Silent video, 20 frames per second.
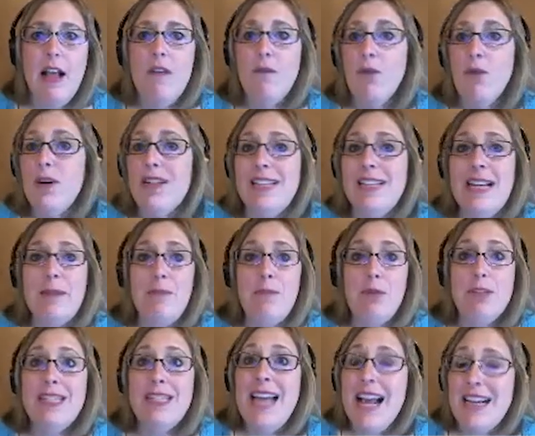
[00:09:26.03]
For
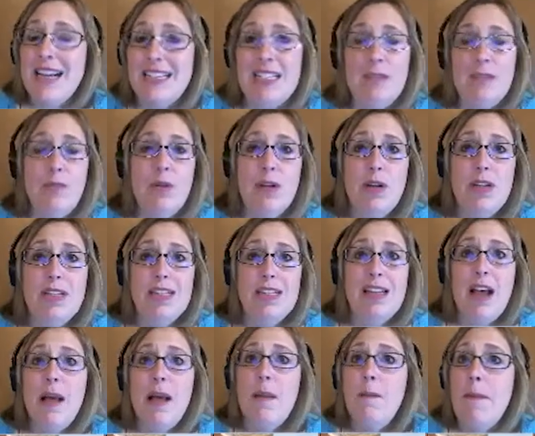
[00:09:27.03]
example, textbooks
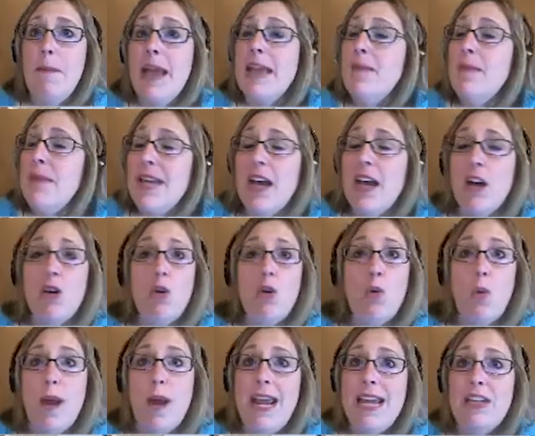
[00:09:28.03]
may be a
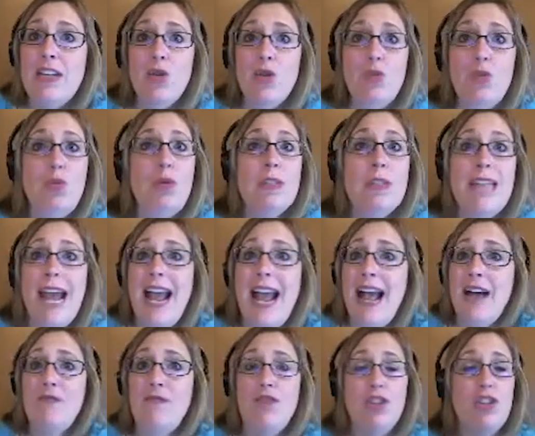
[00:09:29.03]
great tool to
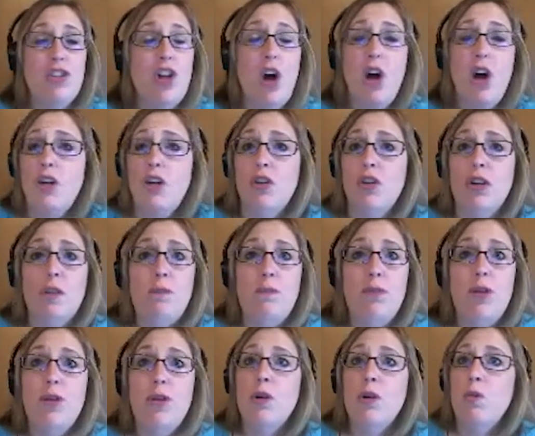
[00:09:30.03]
have just on your
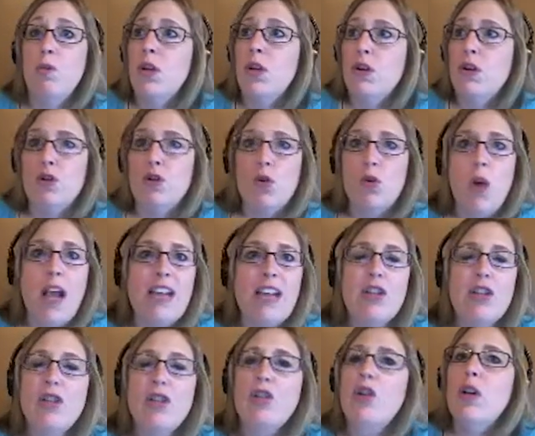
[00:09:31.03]
computer where you're trying
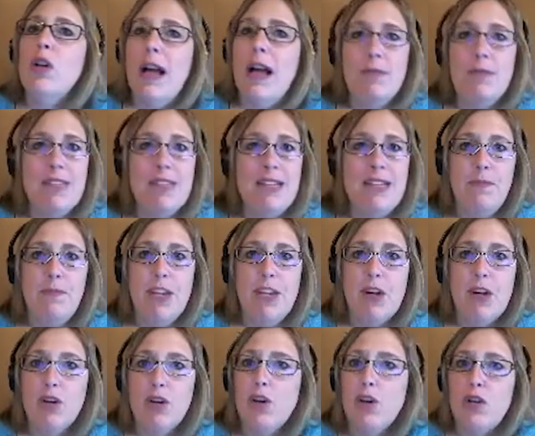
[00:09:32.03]
to look up
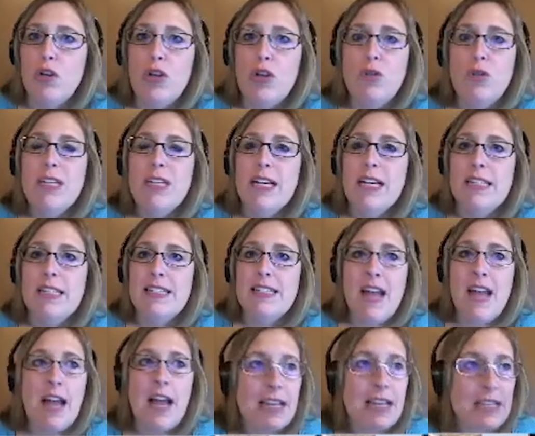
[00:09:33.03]
something, or you're using a
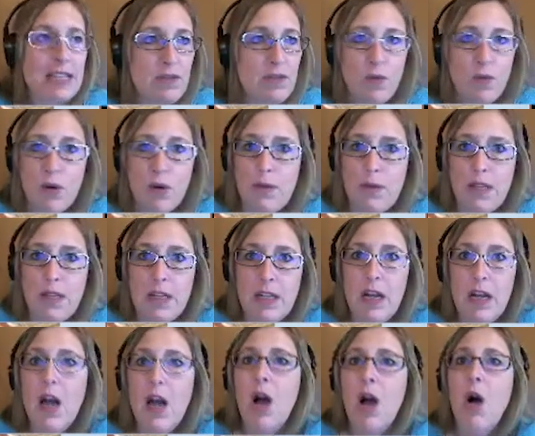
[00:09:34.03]
science formula,